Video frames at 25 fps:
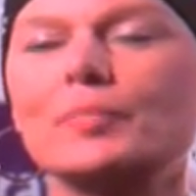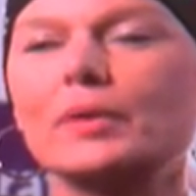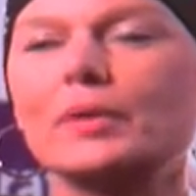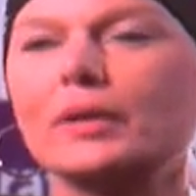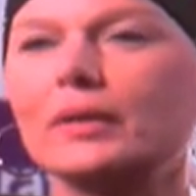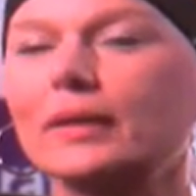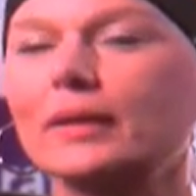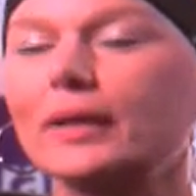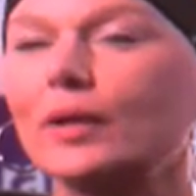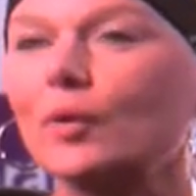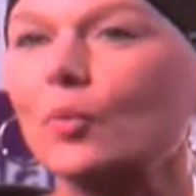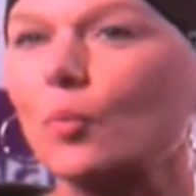
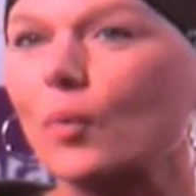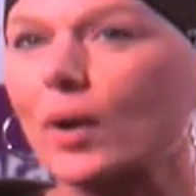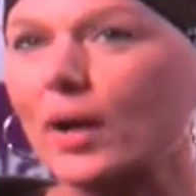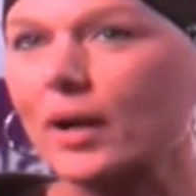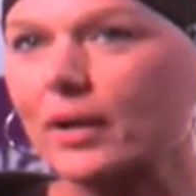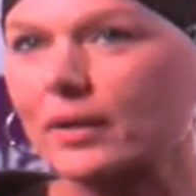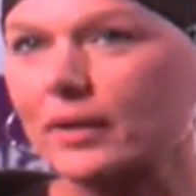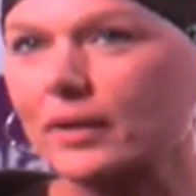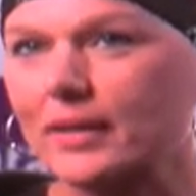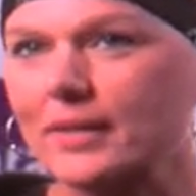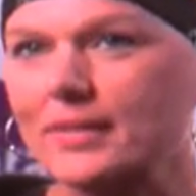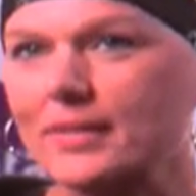building
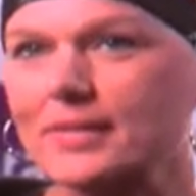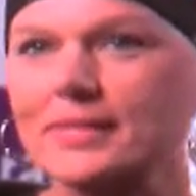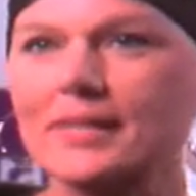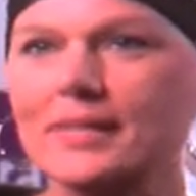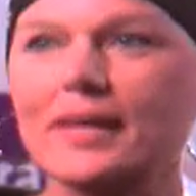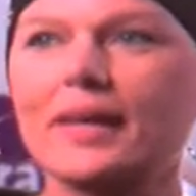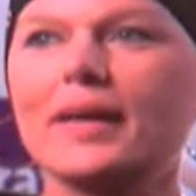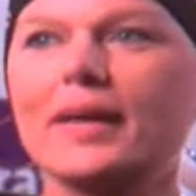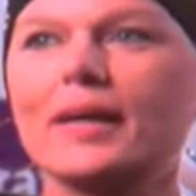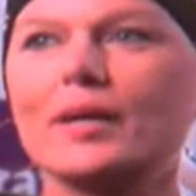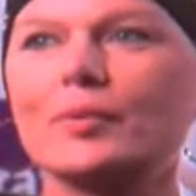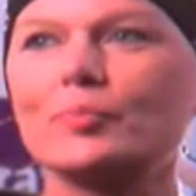
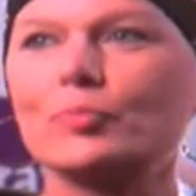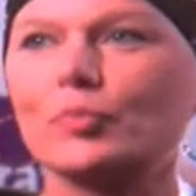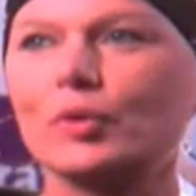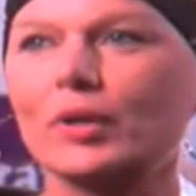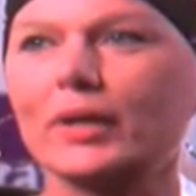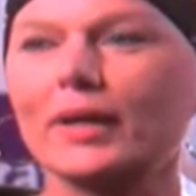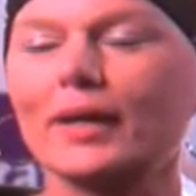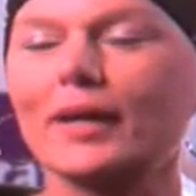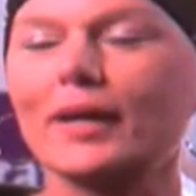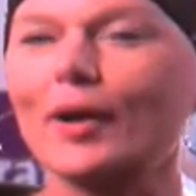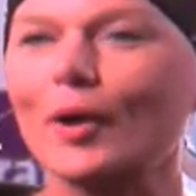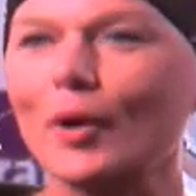awareness and
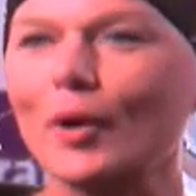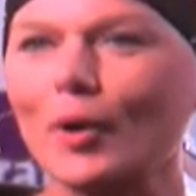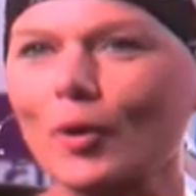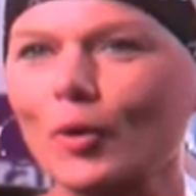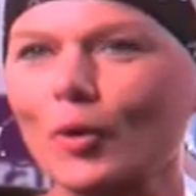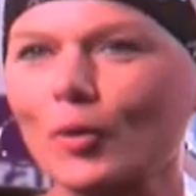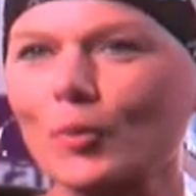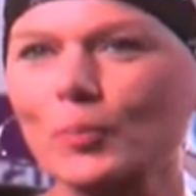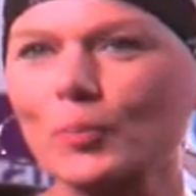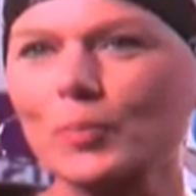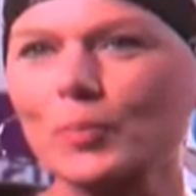bringing hope.